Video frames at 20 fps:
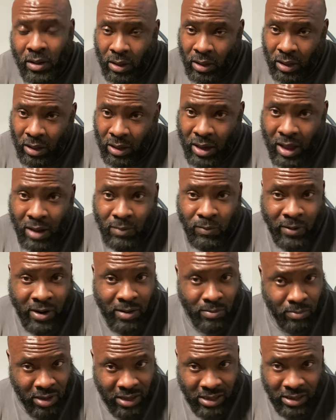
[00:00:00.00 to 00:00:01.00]
And I
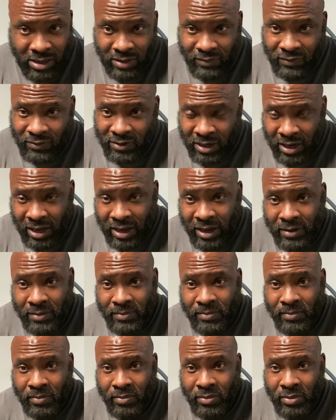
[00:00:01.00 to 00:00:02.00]
rep my left side.
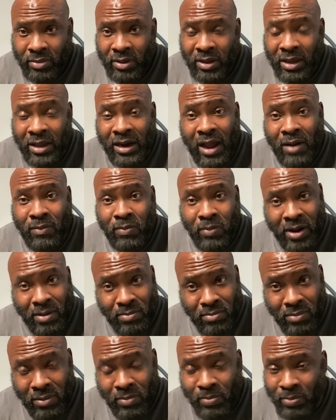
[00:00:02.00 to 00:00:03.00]
And I rep
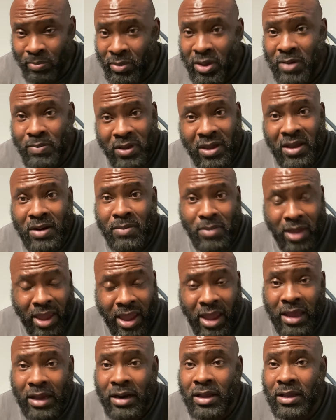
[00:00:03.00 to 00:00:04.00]
me being a
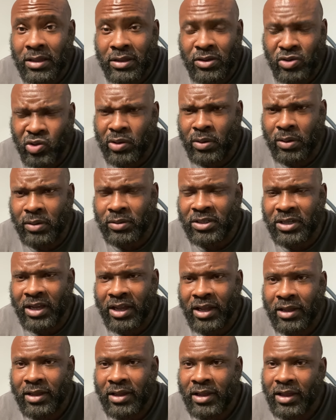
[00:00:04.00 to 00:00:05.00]
man. You see what I'm
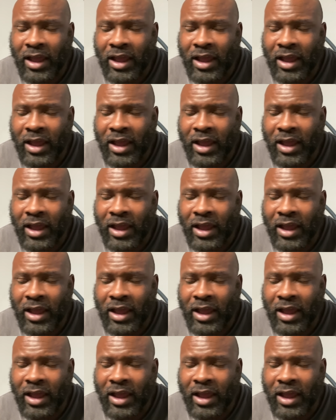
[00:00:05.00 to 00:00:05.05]
saying?